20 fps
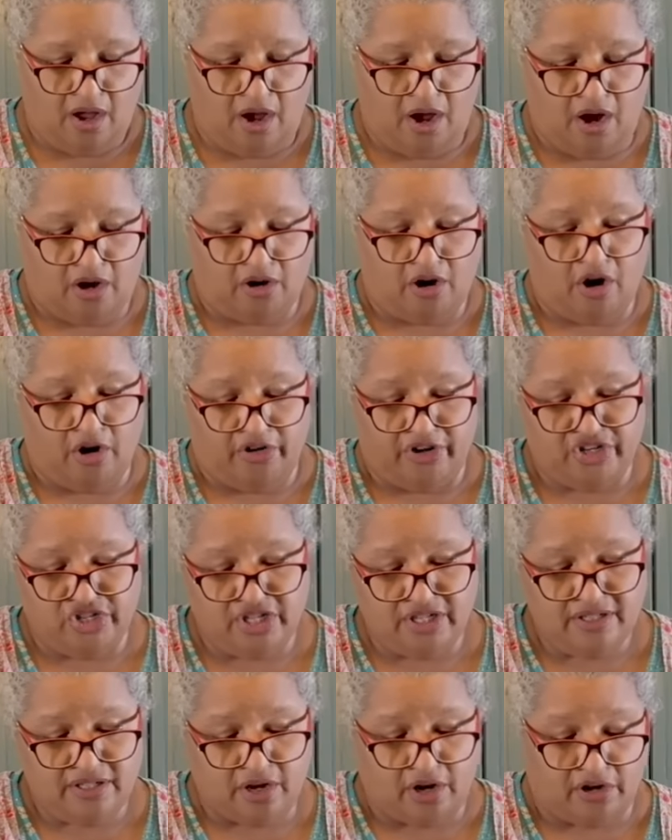our
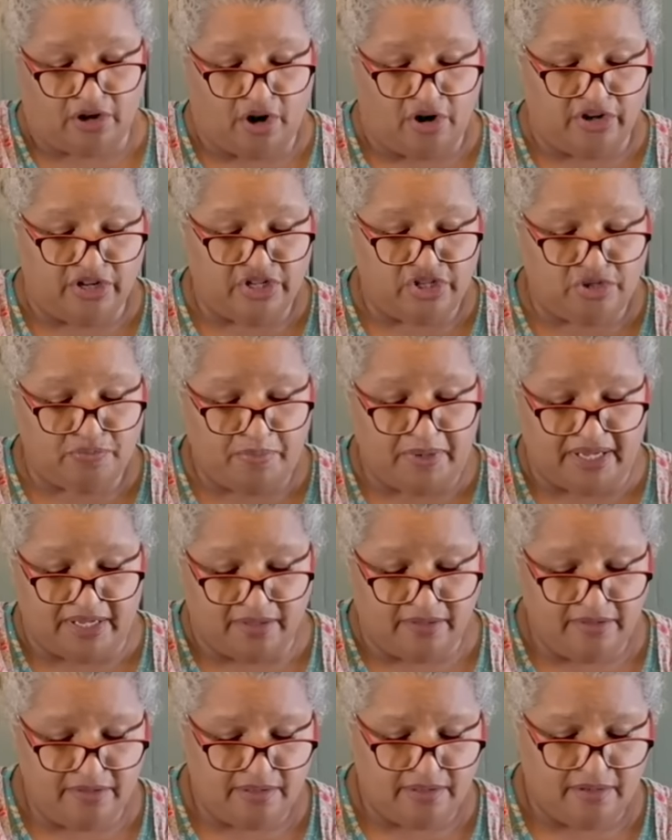oranges, our orange
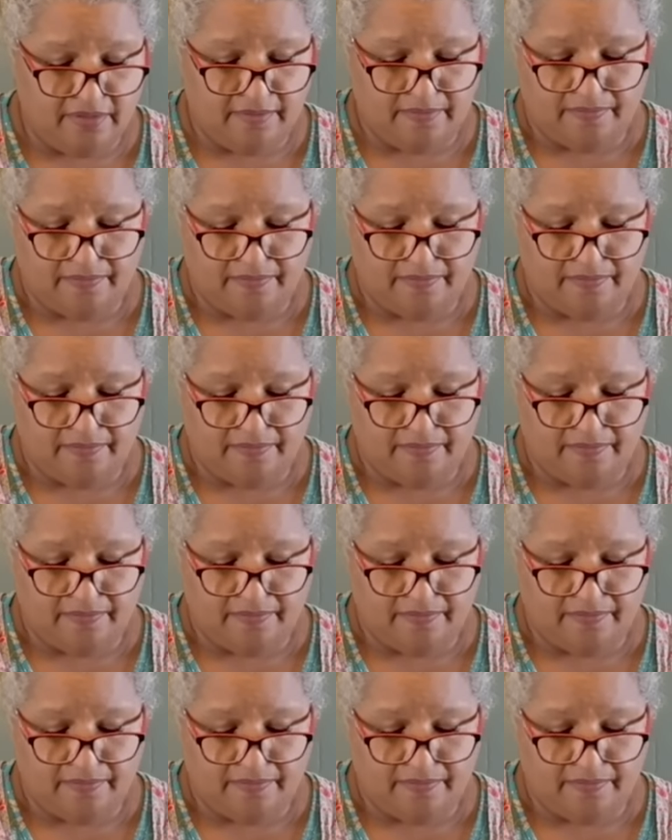peels,